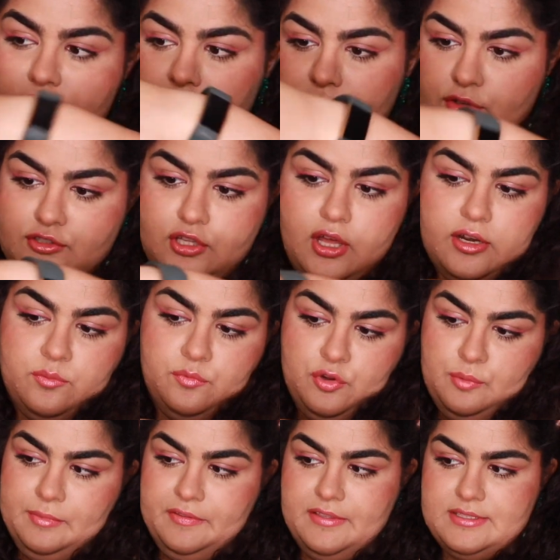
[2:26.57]
There's a lot of
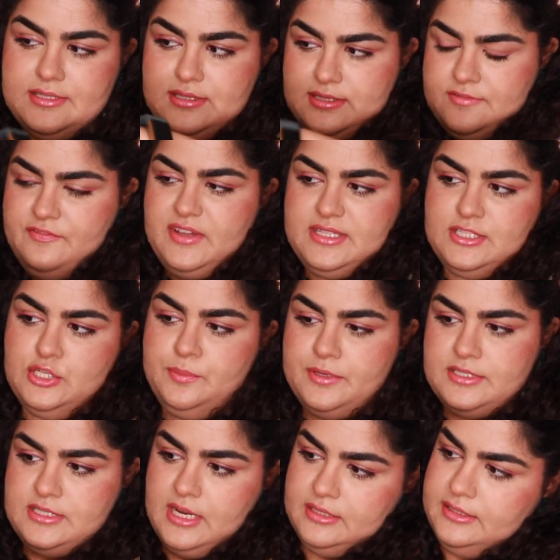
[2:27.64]
room, this doesn't fit super
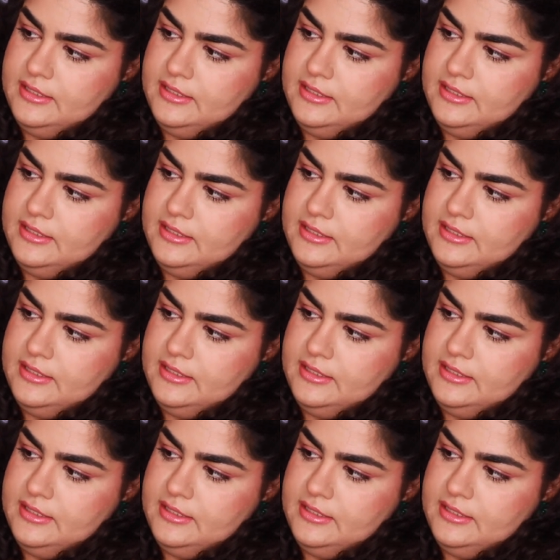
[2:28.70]
snugly.